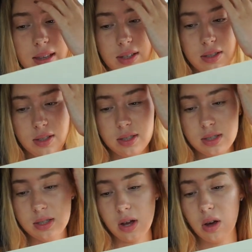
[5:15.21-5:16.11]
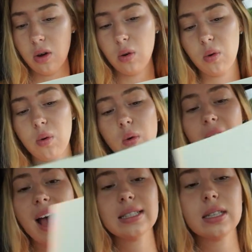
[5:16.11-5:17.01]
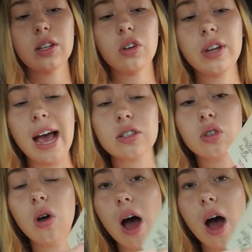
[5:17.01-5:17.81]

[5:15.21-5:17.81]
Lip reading: This is so cool. It has a little National